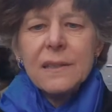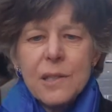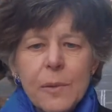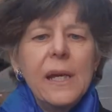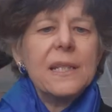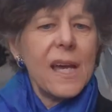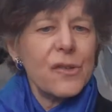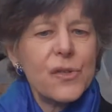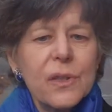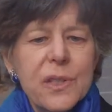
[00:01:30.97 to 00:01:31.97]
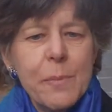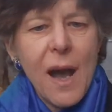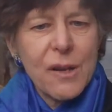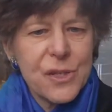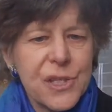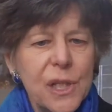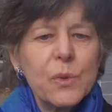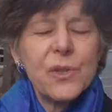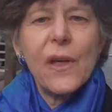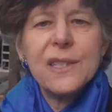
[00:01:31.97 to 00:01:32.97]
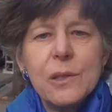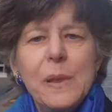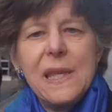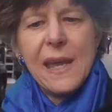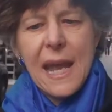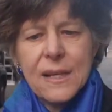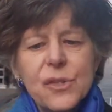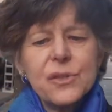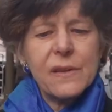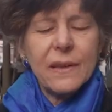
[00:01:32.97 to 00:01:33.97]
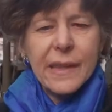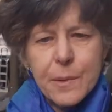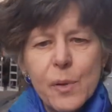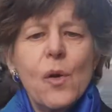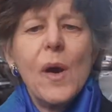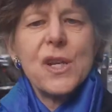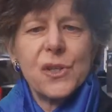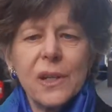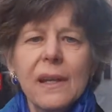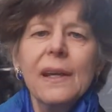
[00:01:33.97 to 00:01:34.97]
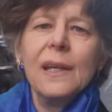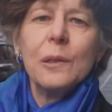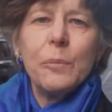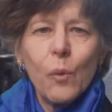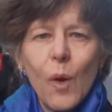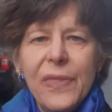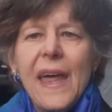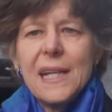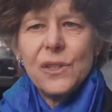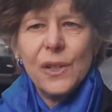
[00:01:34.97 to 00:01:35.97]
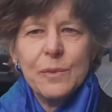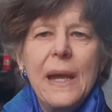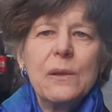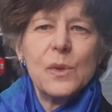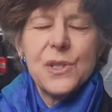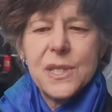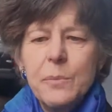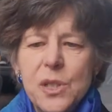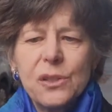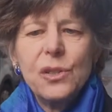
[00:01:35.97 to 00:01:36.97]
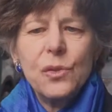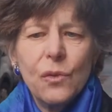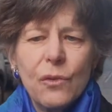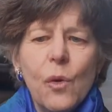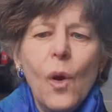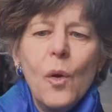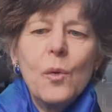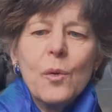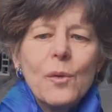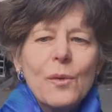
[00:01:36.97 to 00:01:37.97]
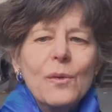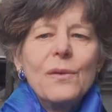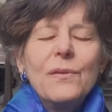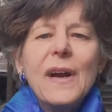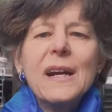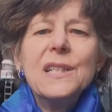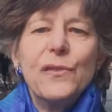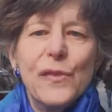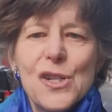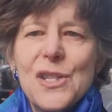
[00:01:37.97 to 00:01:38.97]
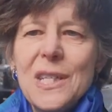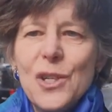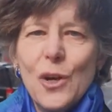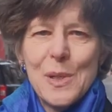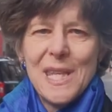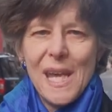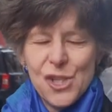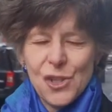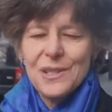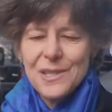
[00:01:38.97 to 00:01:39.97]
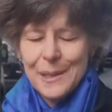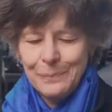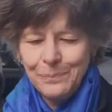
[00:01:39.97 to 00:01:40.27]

De industrial democracy was thought to be the answer to the labor question but what that term meant was subject to very diverse interpretations.